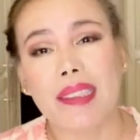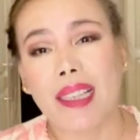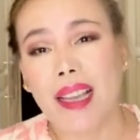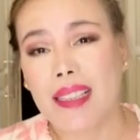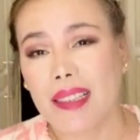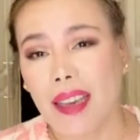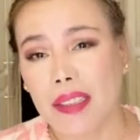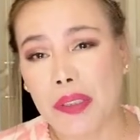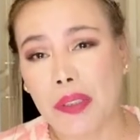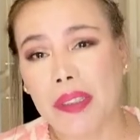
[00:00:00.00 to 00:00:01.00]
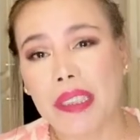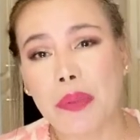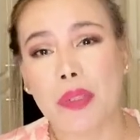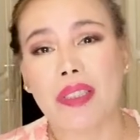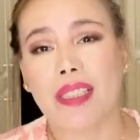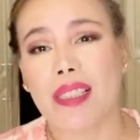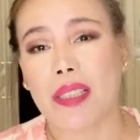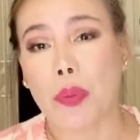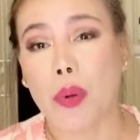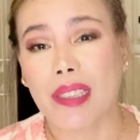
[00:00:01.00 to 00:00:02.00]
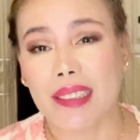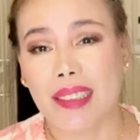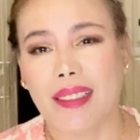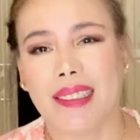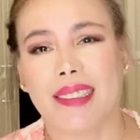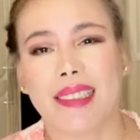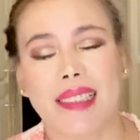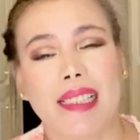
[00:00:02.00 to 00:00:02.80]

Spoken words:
the last category, which is a wild card.